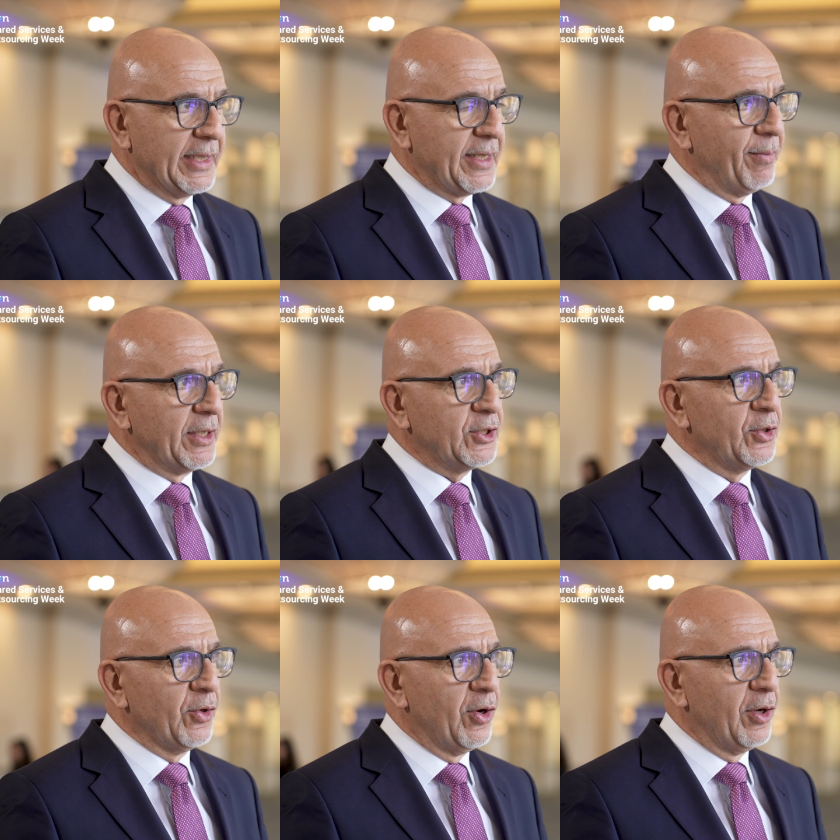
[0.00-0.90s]
as I
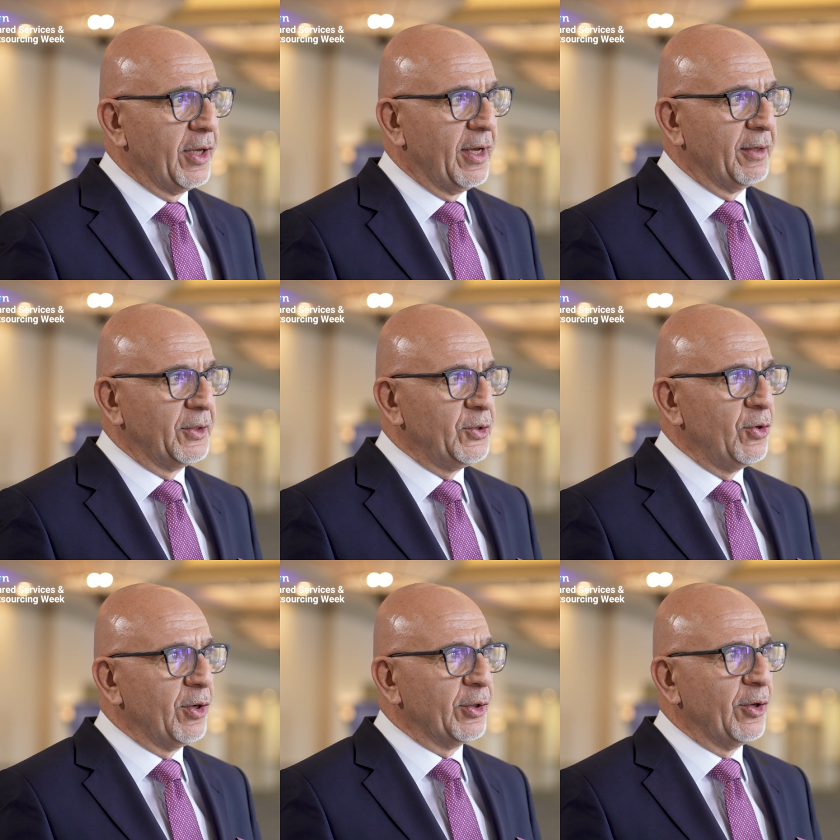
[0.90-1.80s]
mentioned earlier, you
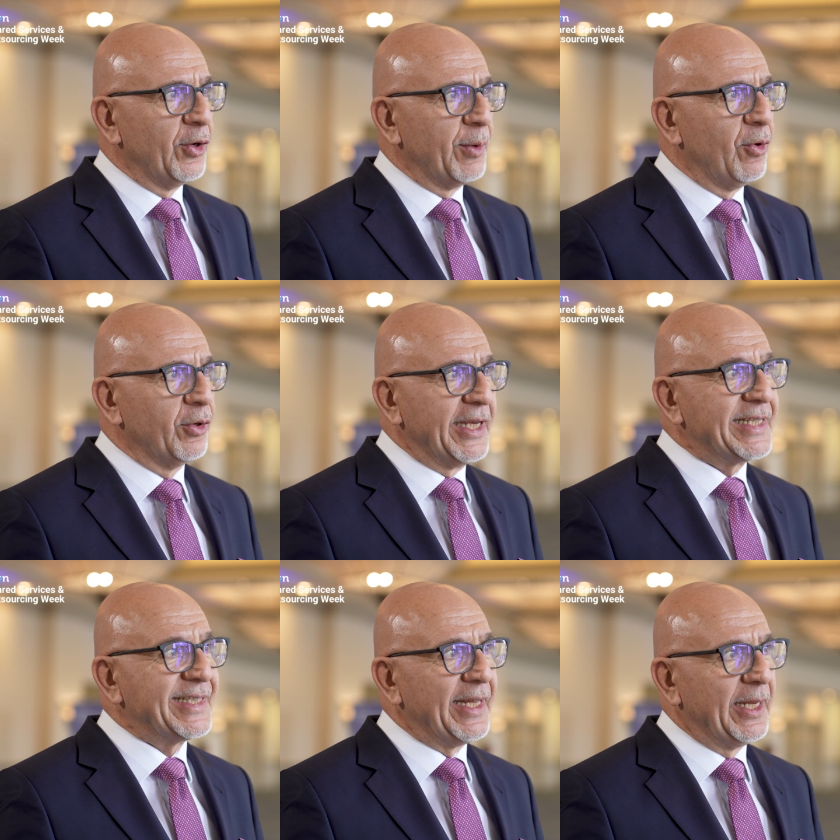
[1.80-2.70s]
are not anymore the
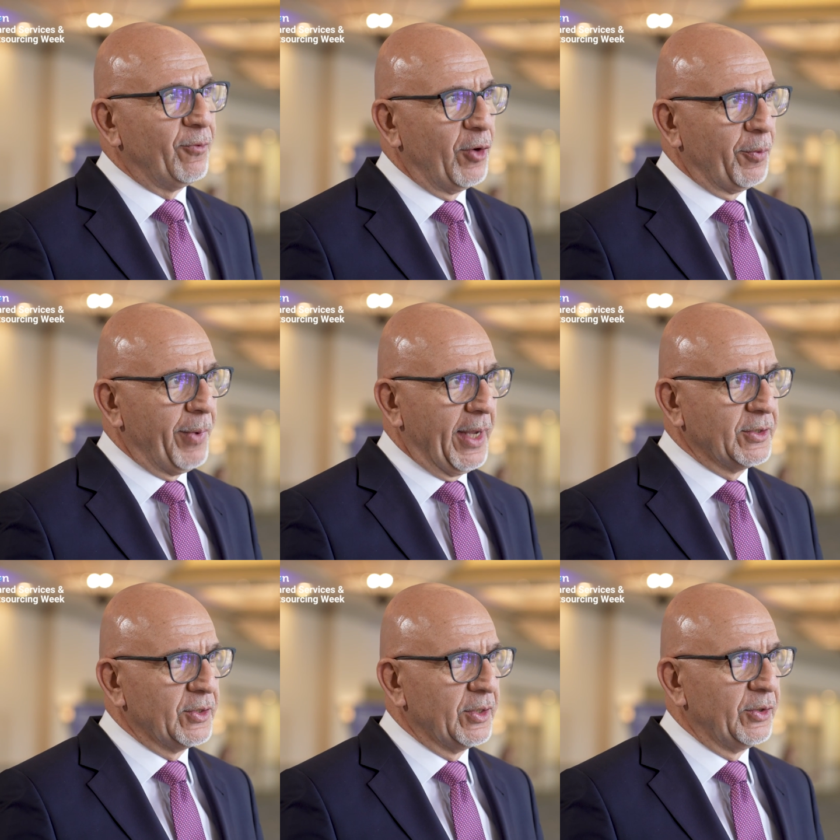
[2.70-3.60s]
extended
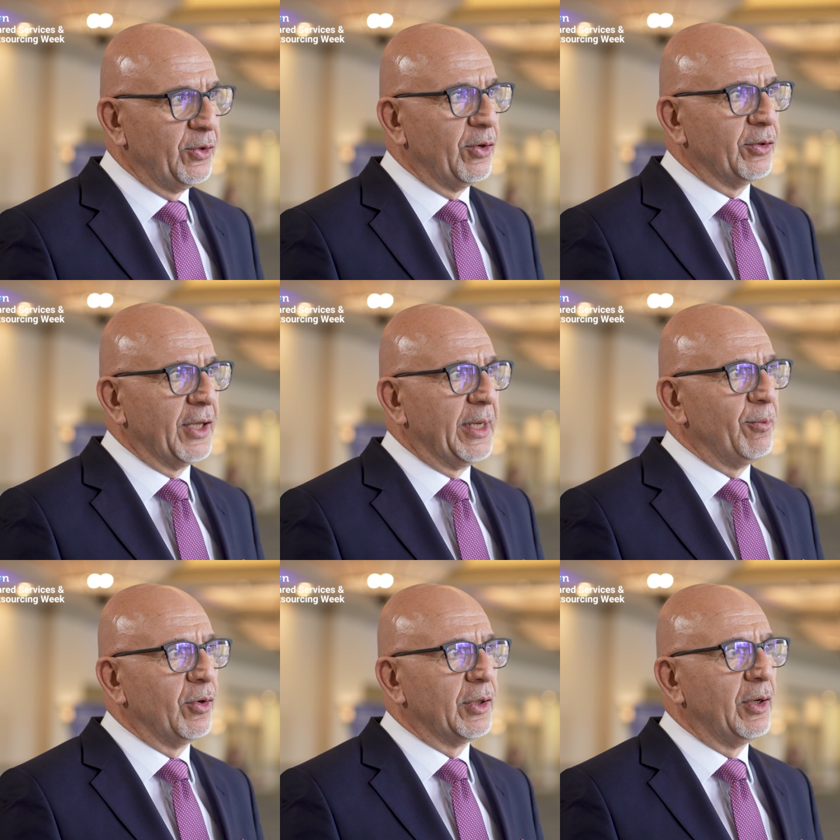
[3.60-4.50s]
workbench. You are not
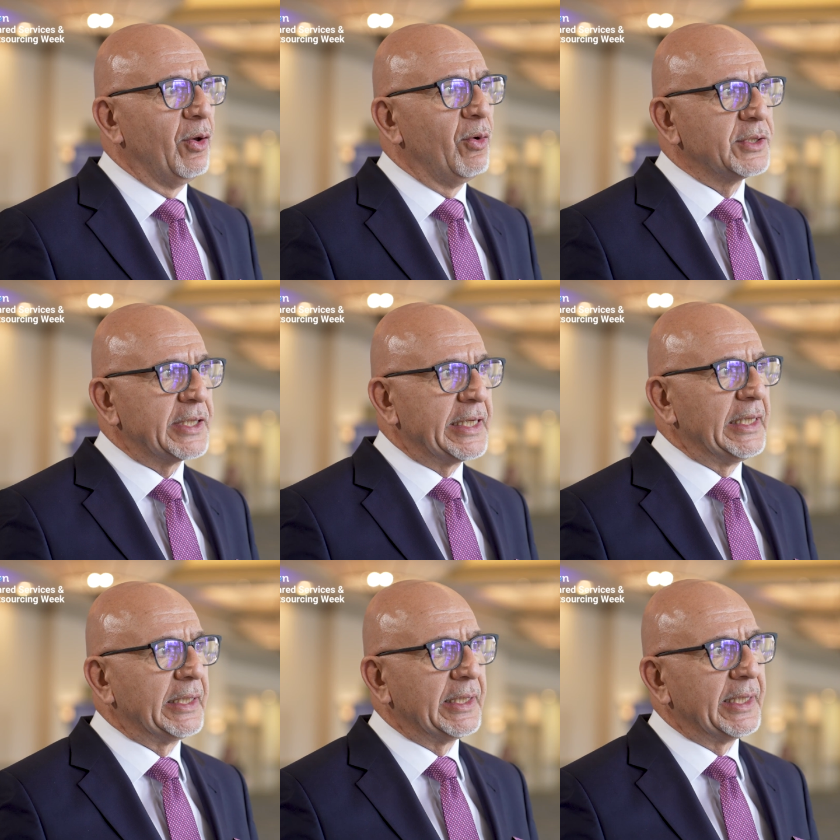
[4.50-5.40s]
anymore the
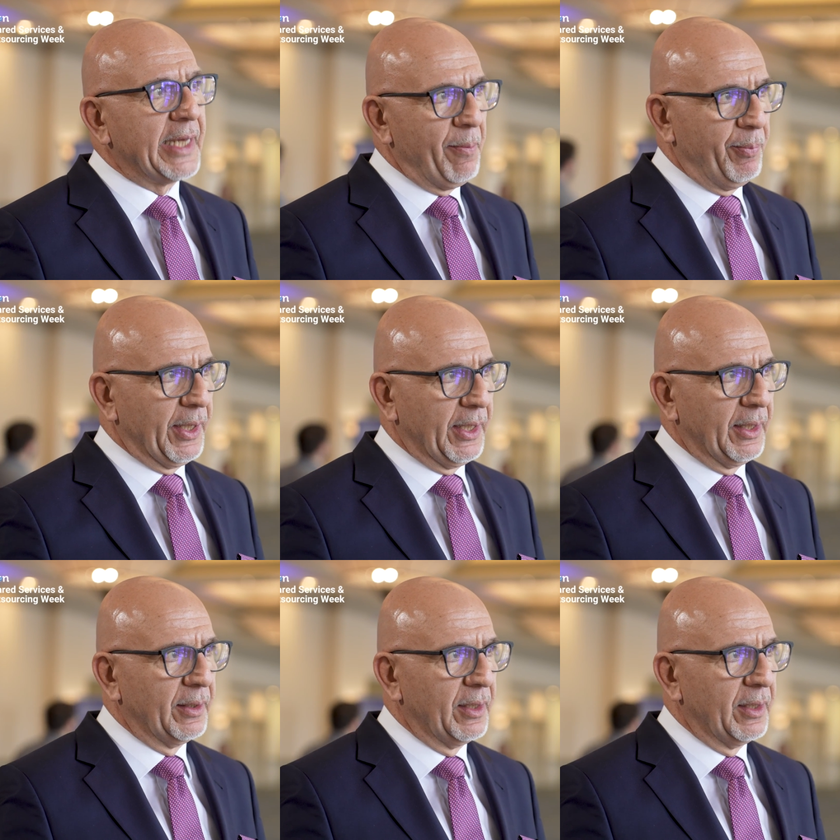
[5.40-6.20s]
low-skilled company.